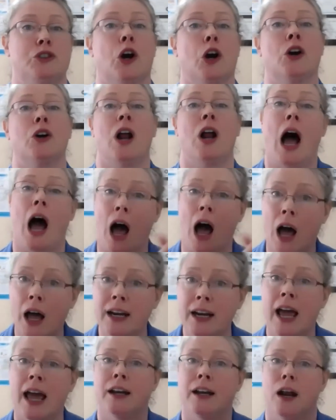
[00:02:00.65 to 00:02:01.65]
turn
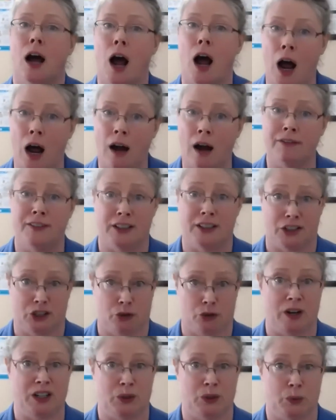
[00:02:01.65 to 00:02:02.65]
on and off the
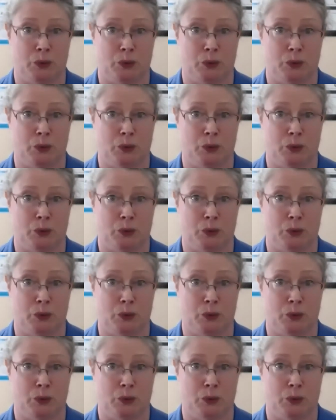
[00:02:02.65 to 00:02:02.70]
stress